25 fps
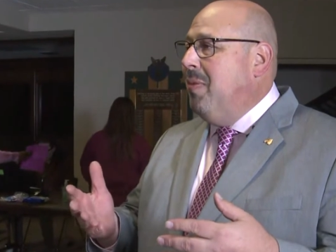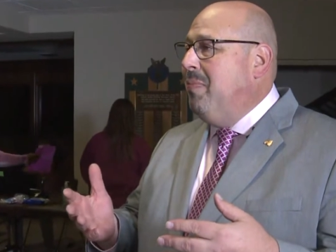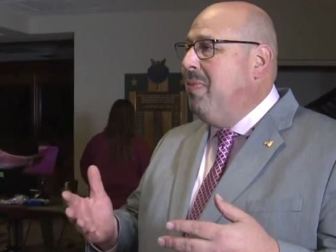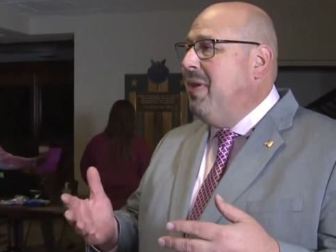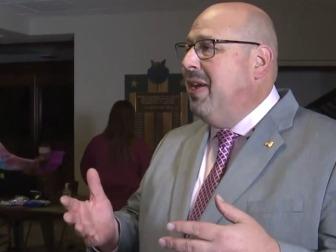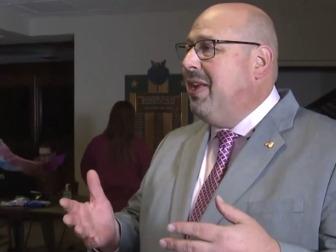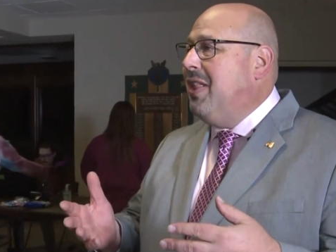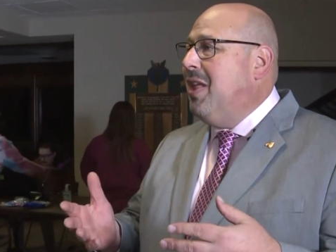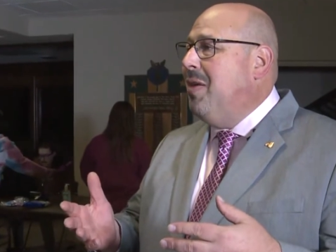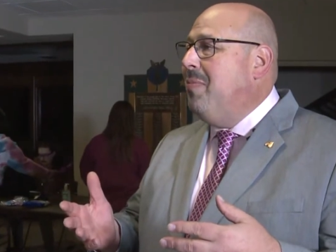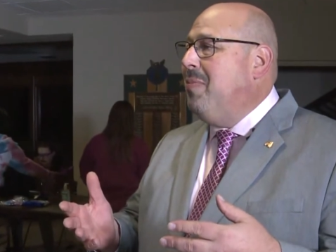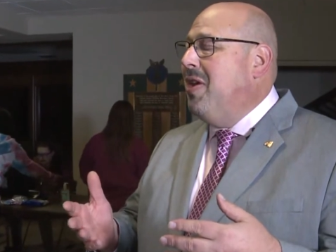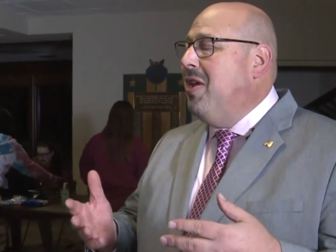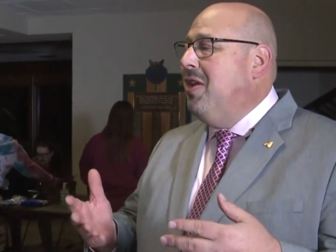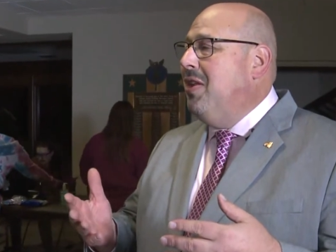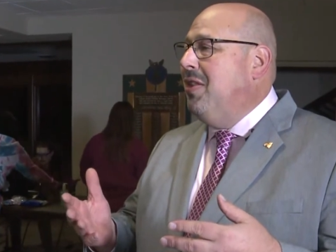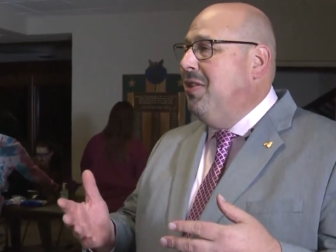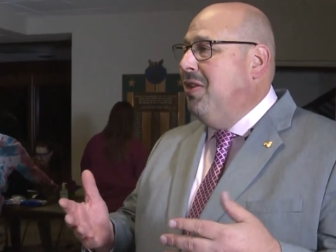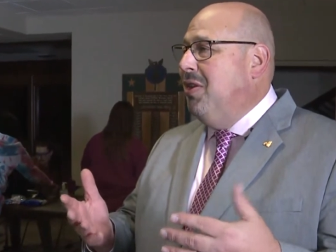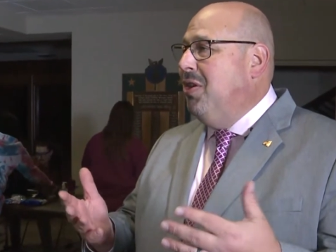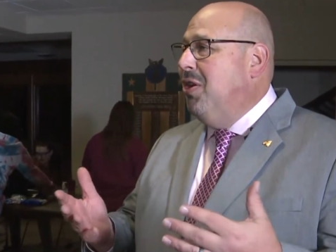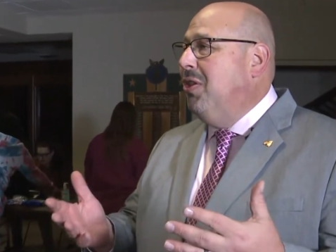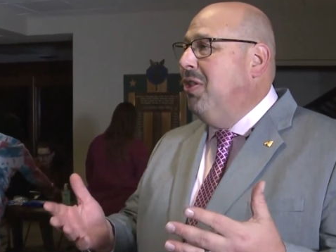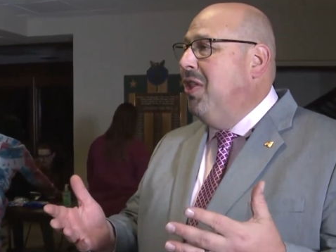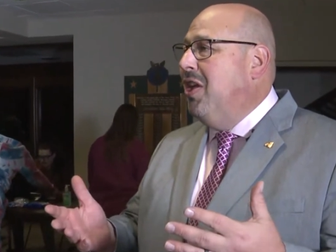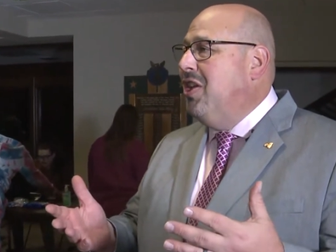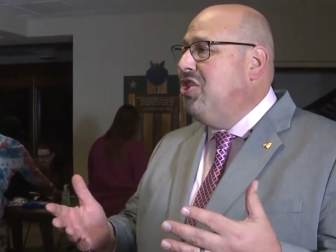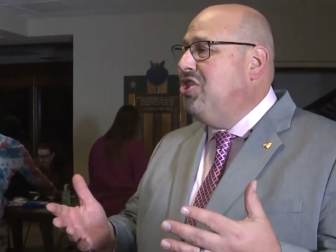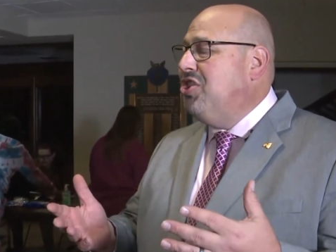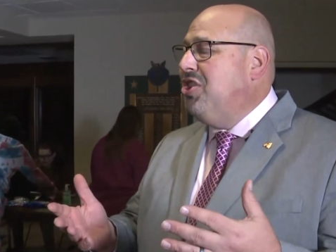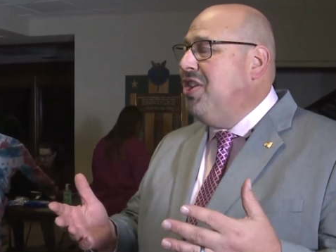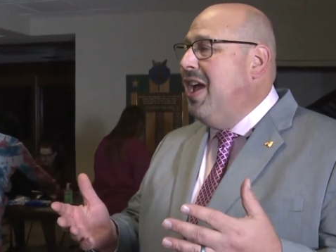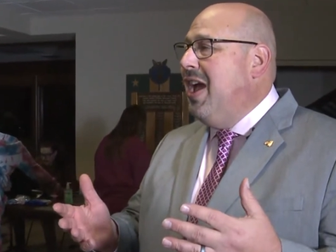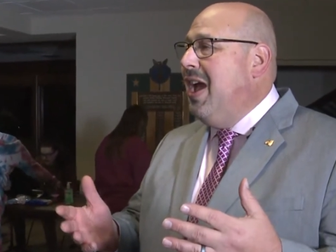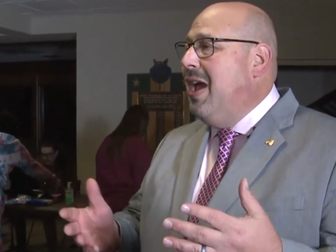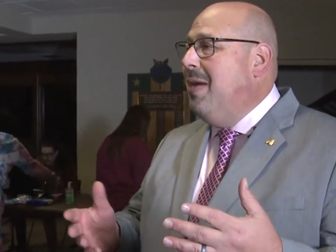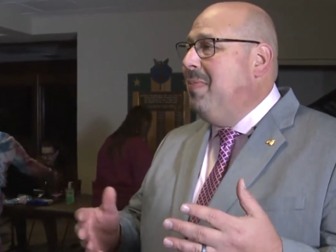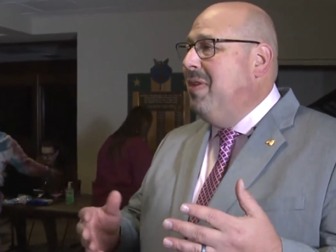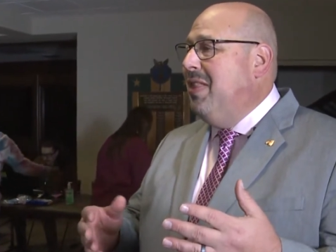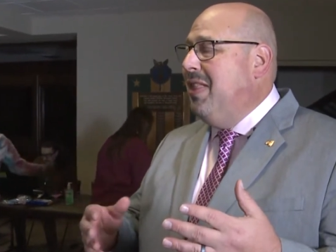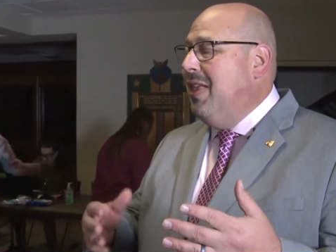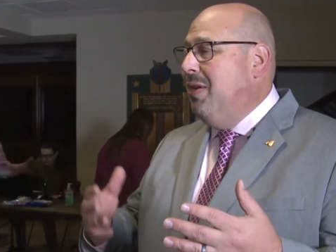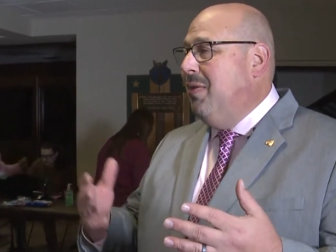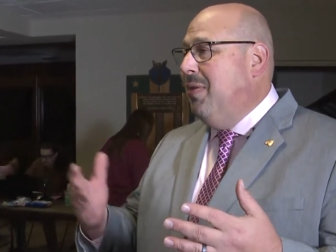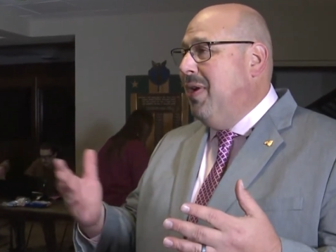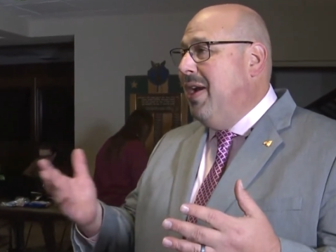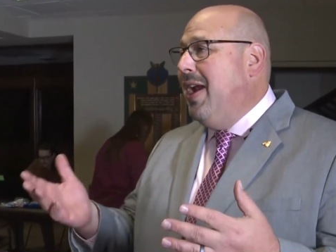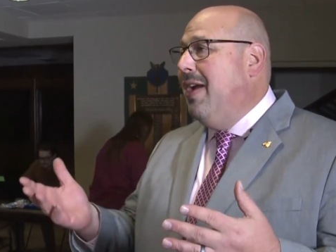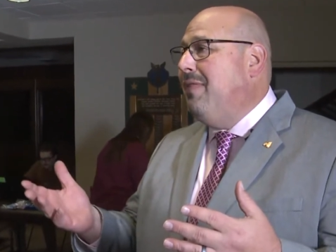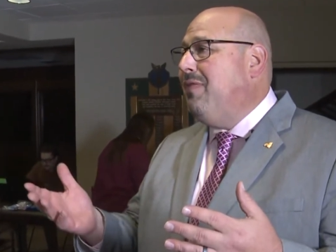picked up at lunchtime, and then
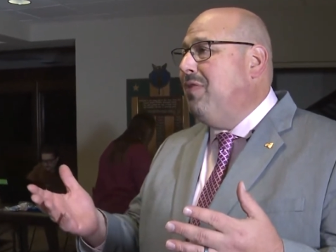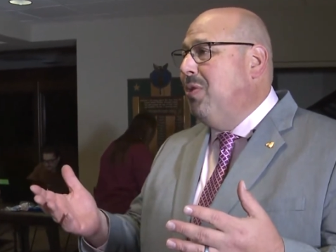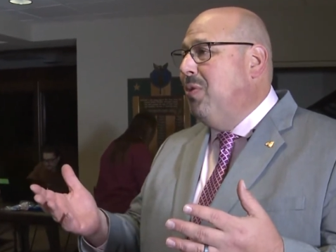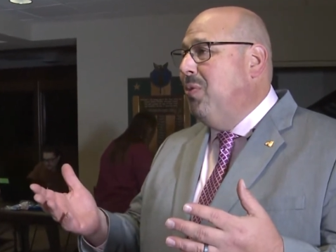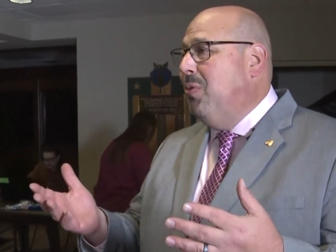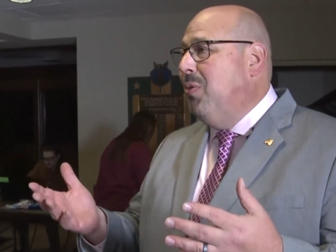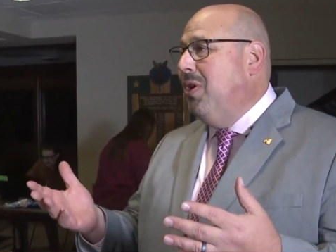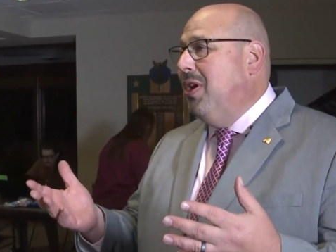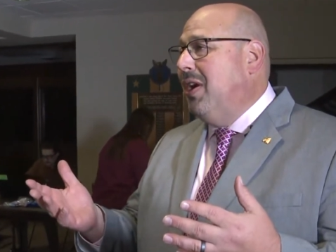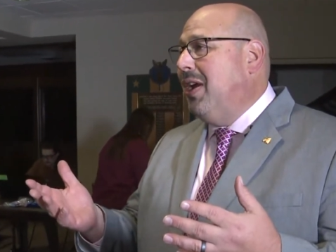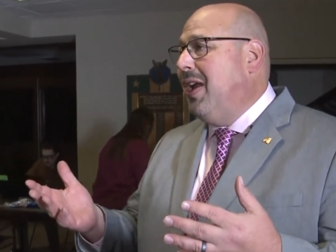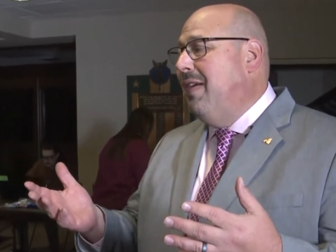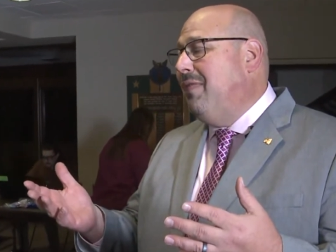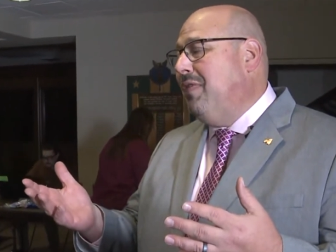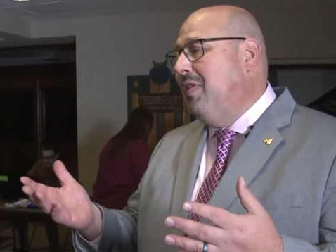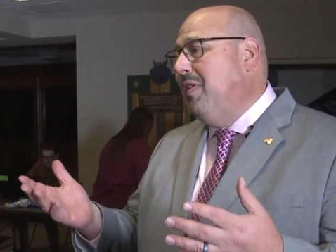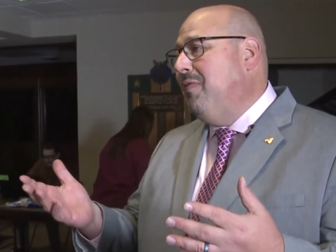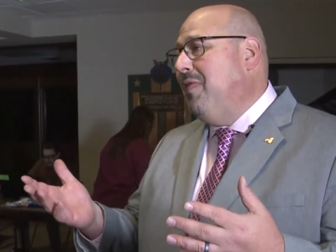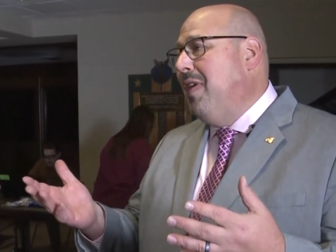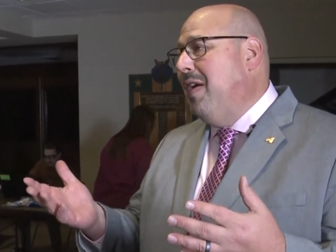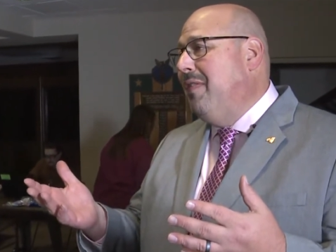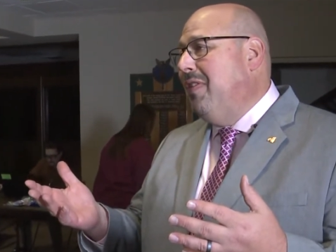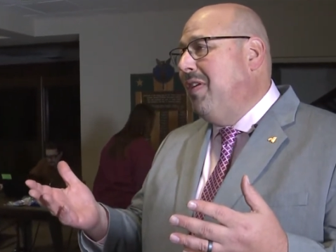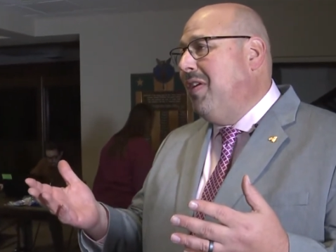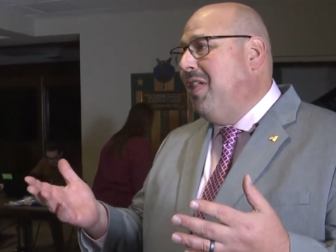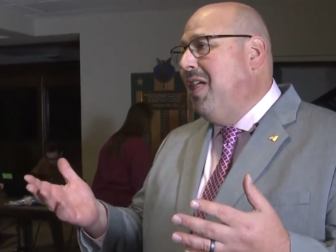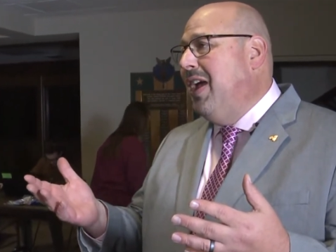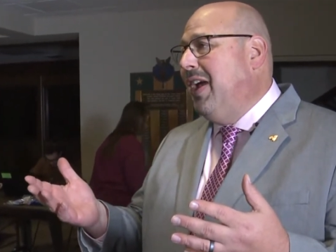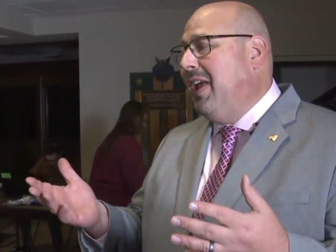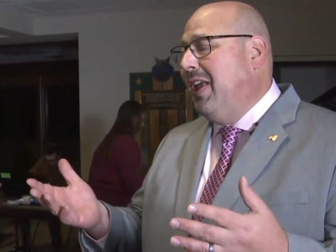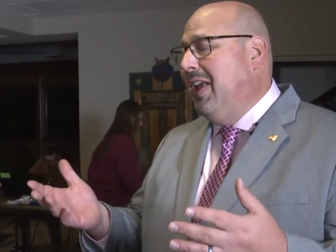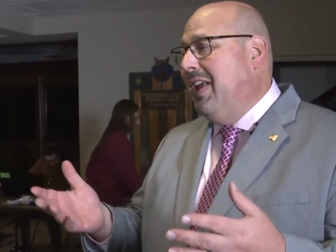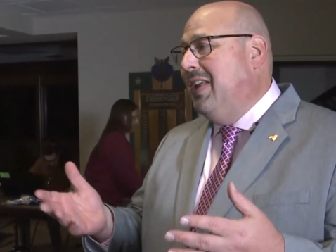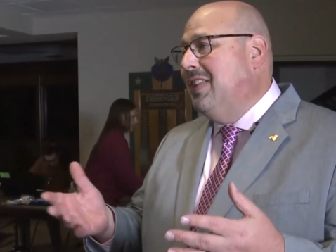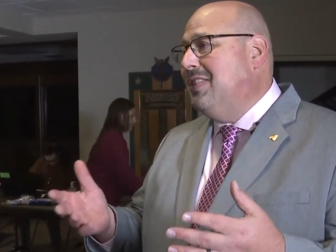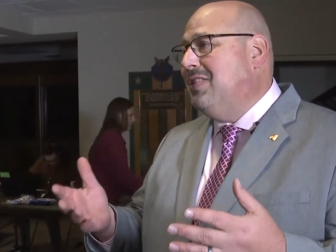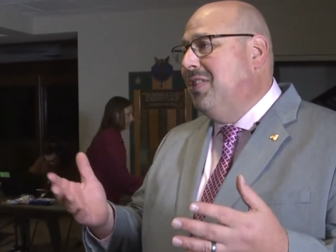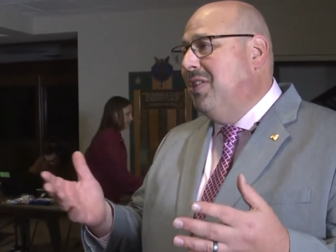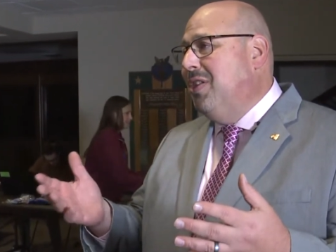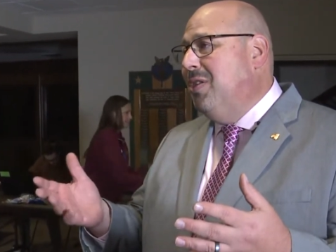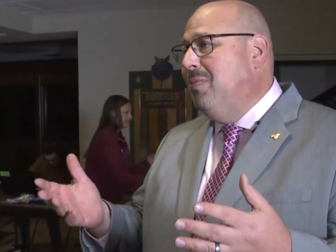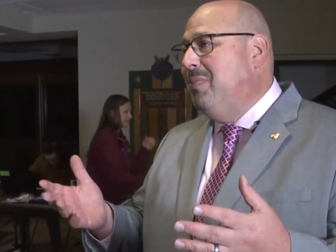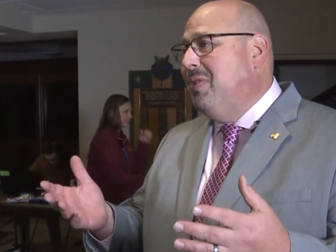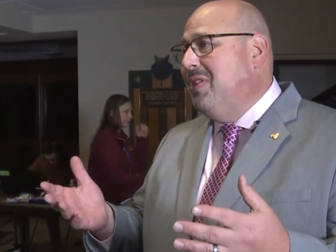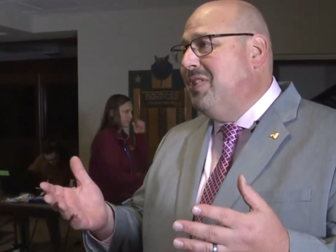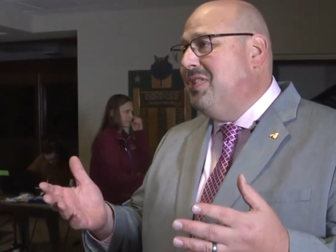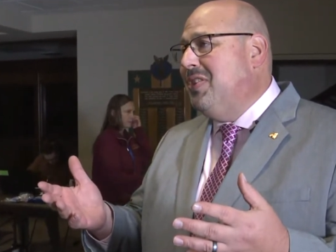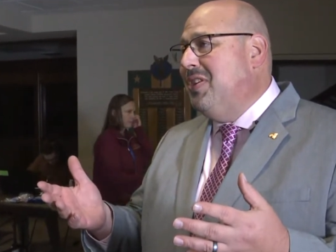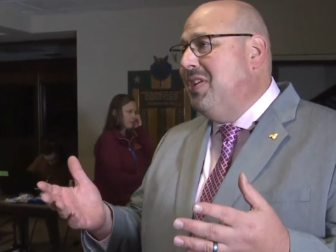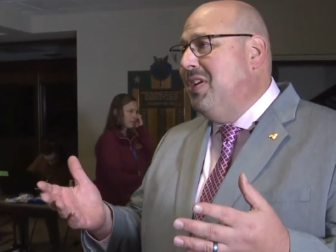right after work, after 5 o'clock, it gets a little
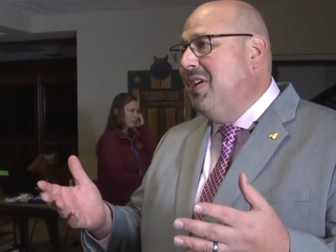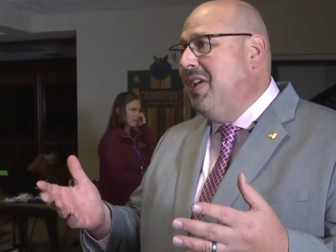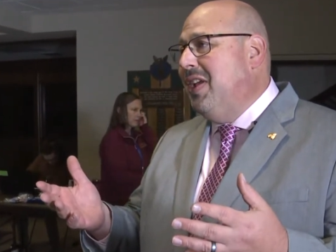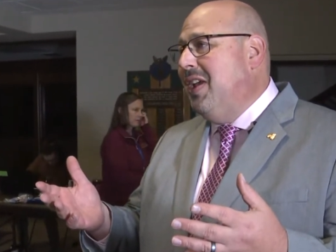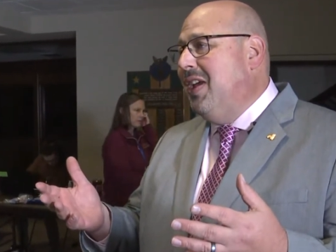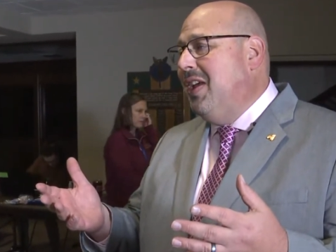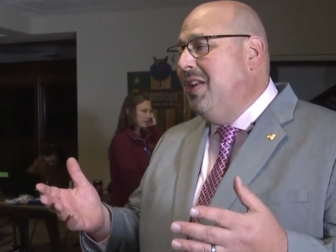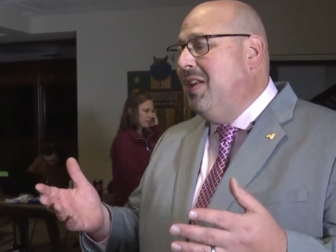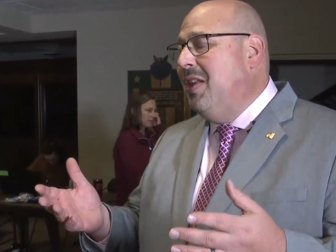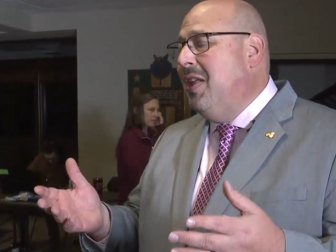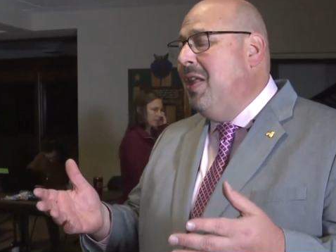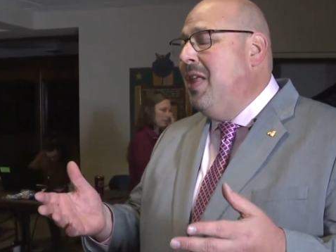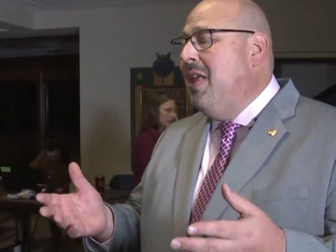busier again.